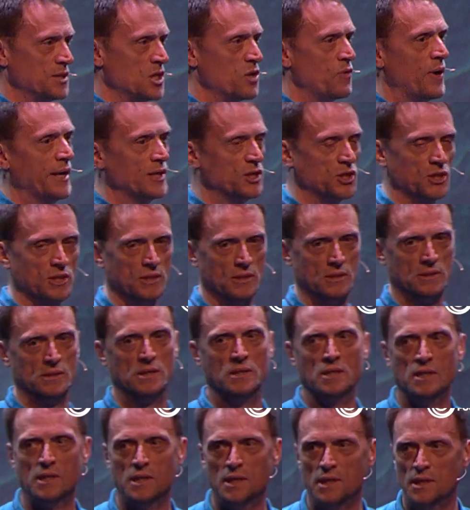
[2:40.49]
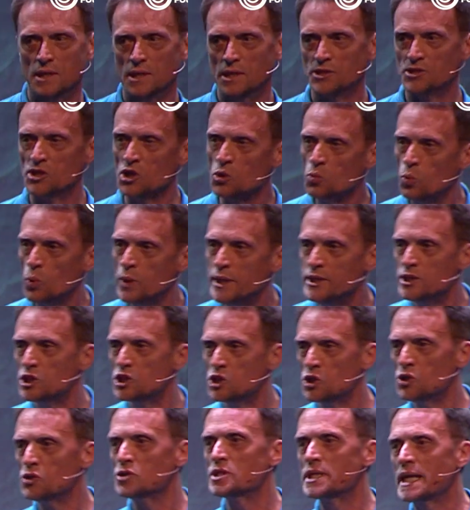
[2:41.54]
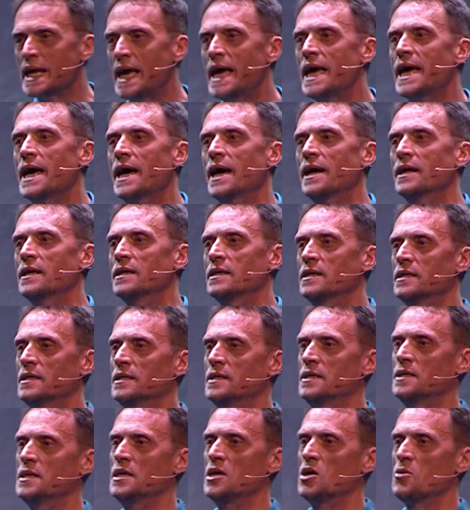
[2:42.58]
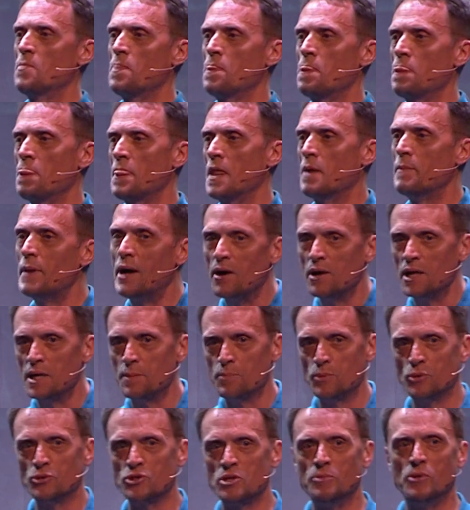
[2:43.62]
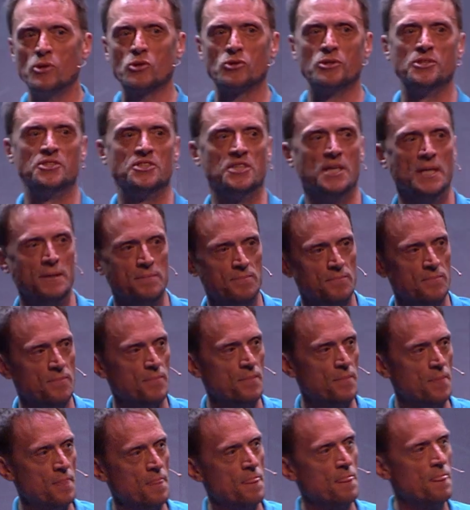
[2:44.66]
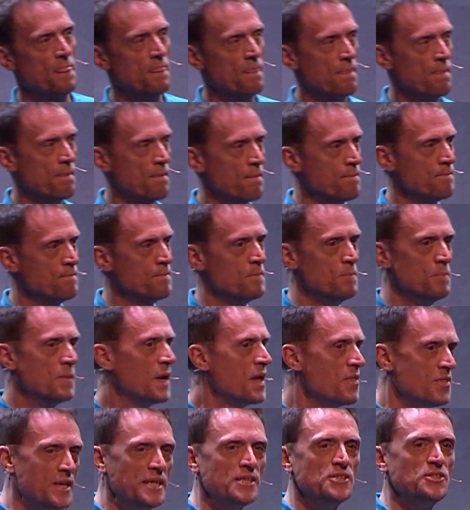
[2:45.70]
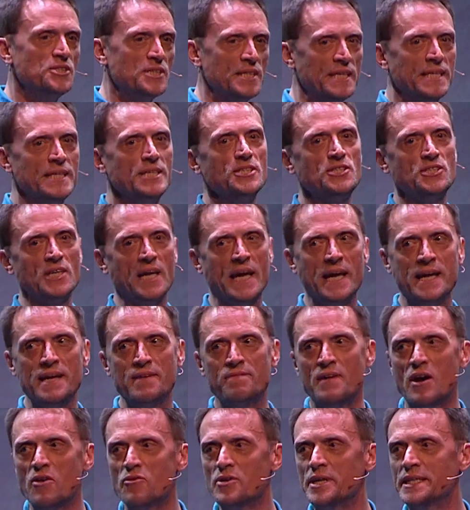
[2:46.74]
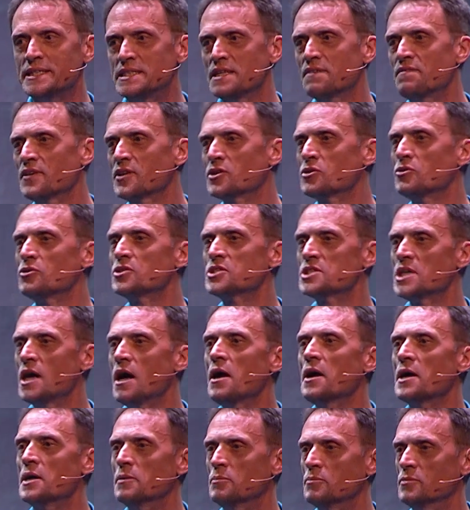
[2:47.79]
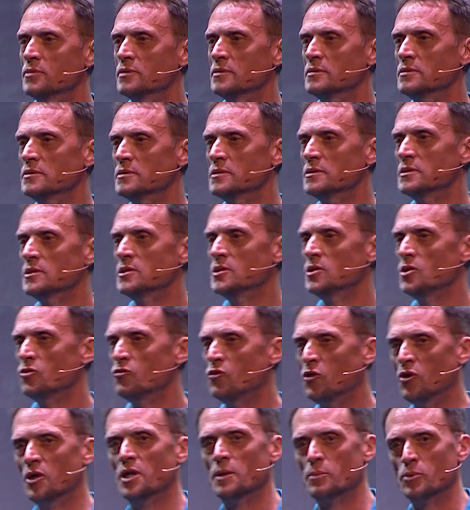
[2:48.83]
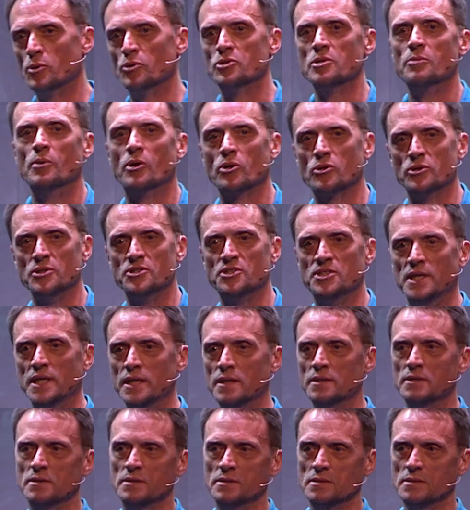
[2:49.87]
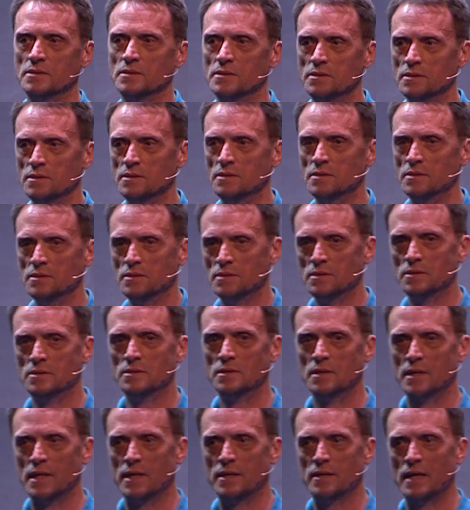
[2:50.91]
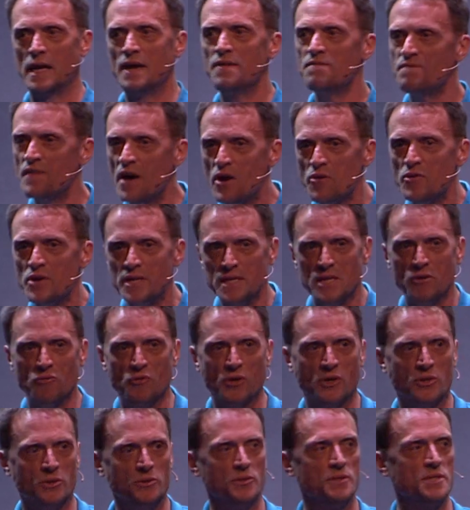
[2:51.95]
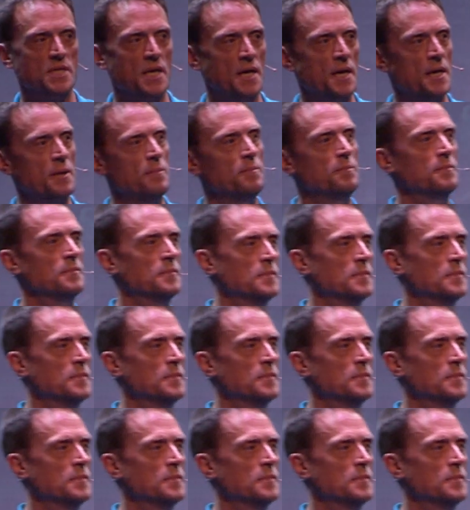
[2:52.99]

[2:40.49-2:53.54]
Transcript: direction. So we should care about liberal democracy. But this is a very difficult time for liberal democracy. A very difficult time.